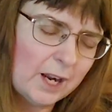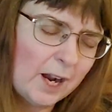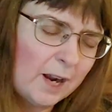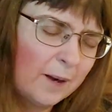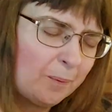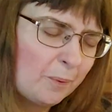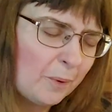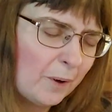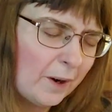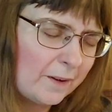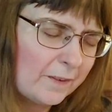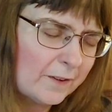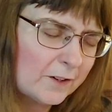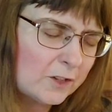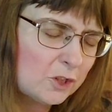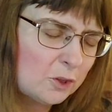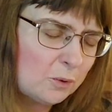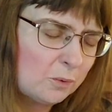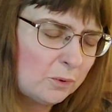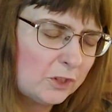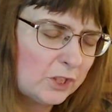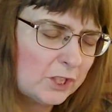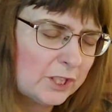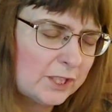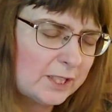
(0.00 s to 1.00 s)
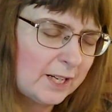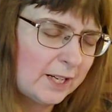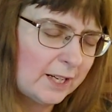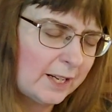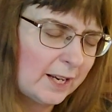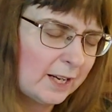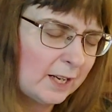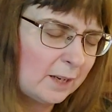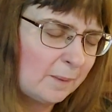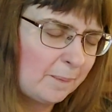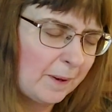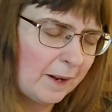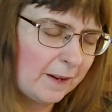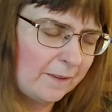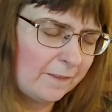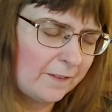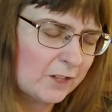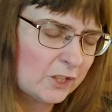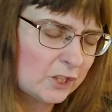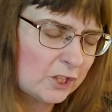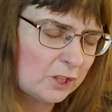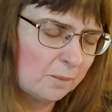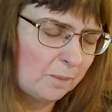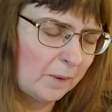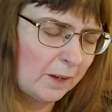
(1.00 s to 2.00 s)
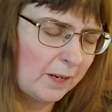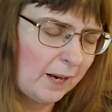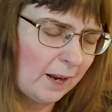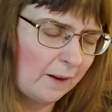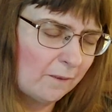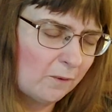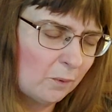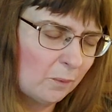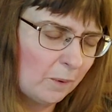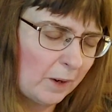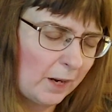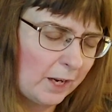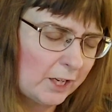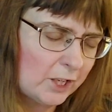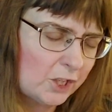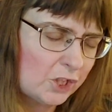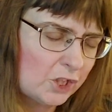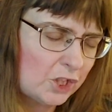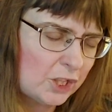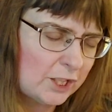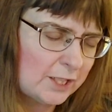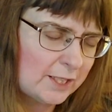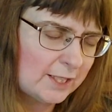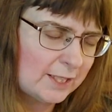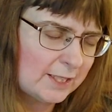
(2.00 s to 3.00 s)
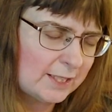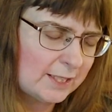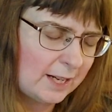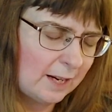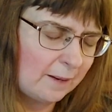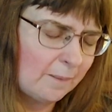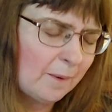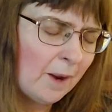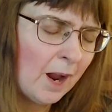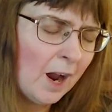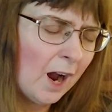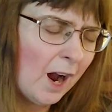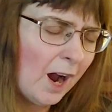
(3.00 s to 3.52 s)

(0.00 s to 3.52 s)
I pray that you will just take any pain that she might have away in Jesus' name.